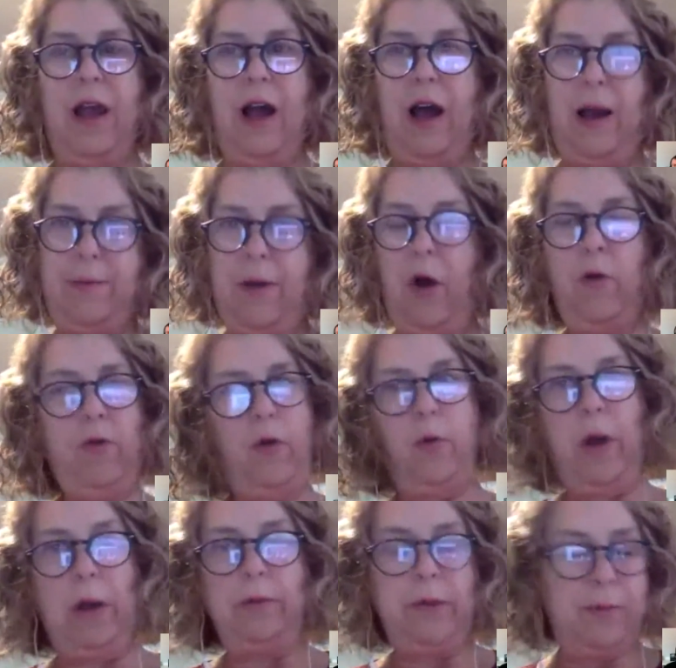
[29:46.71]
I'm
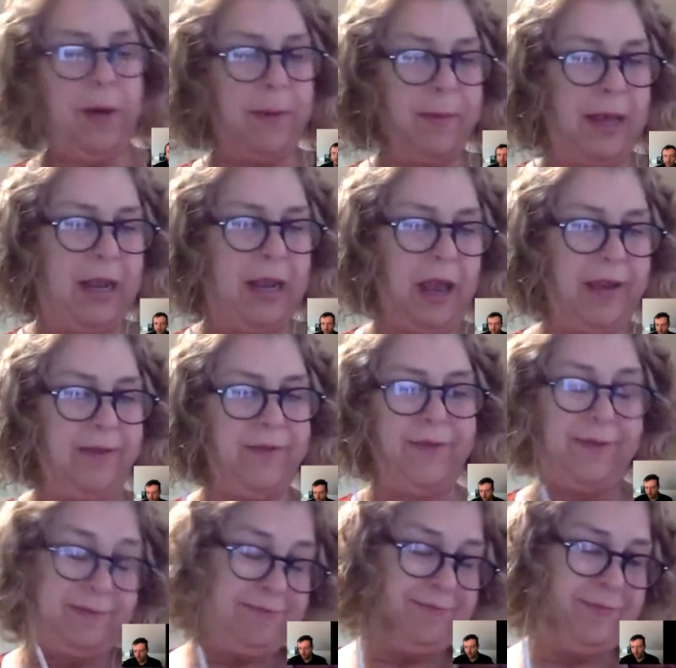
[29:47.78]
overwhelmed by my life,